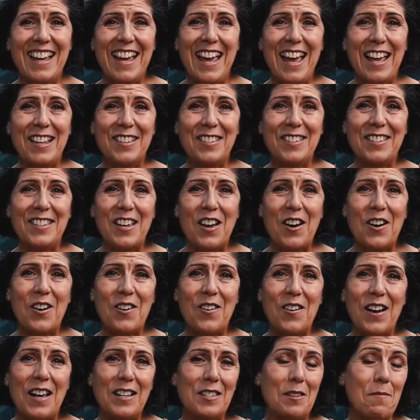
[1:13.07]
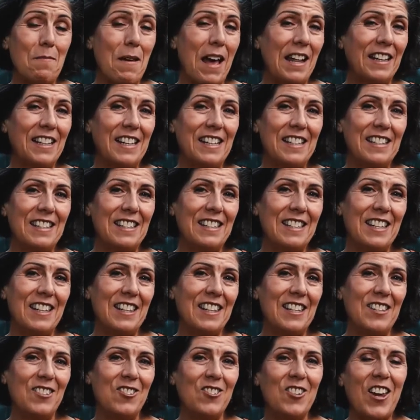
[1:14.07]
And so as a balance to
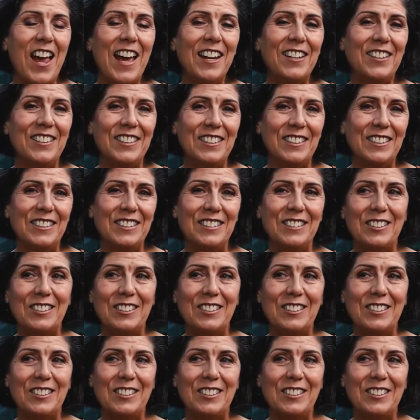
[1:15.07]
this channel,